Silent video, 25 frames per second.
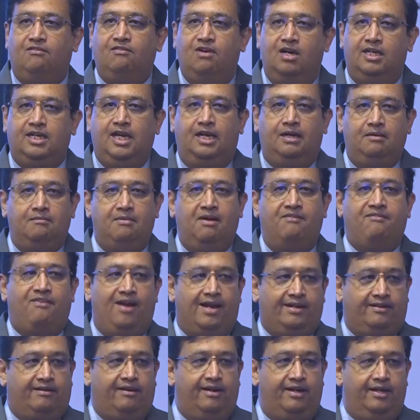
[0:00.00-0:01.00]
working in my
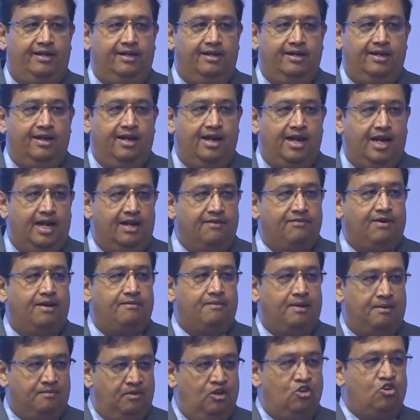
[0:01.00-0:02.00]
factory, and if
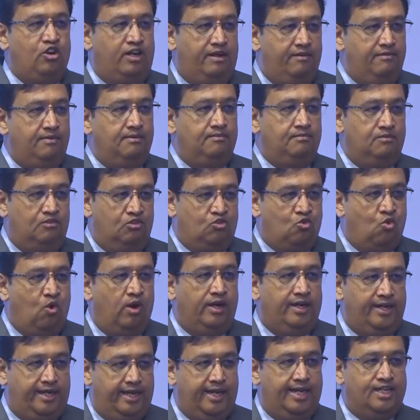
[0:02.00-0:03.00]
I'm able to give him
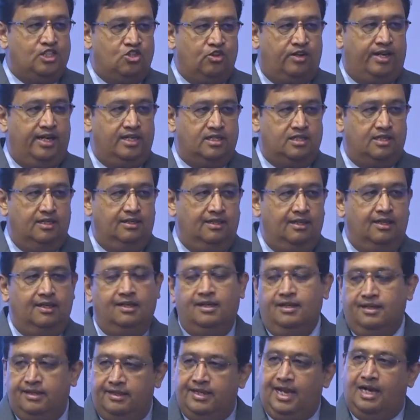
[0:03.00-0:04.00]
quality education,
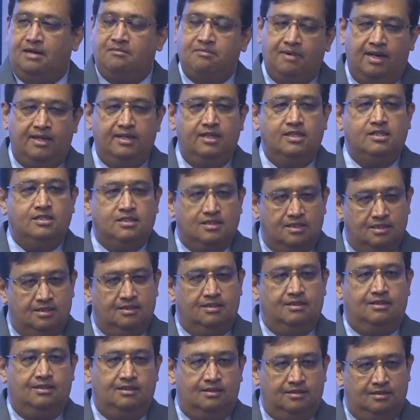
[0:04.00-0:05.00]
that man is
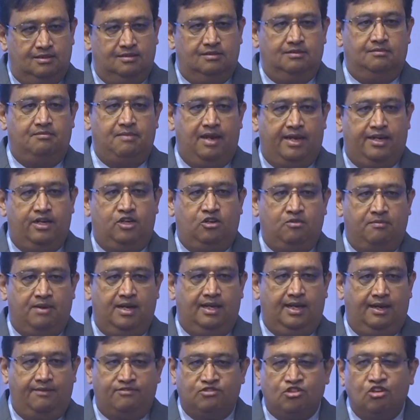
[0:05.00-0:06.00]
merit to my
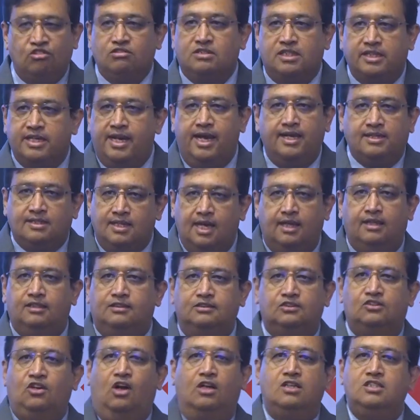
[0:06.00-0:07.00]
life. So
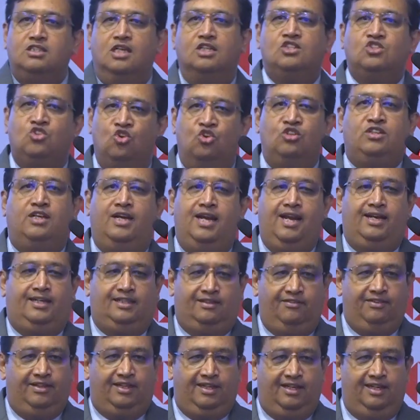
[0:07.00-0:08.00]
CSR is not just social
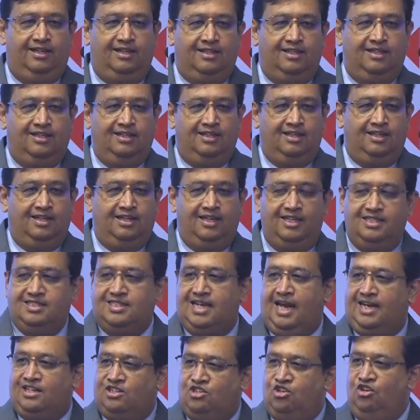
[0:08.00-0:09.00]
activity. It's
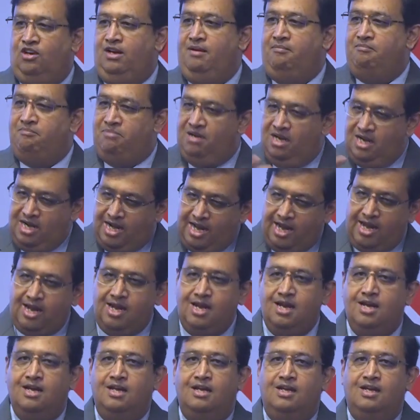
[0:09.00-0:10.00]
actually building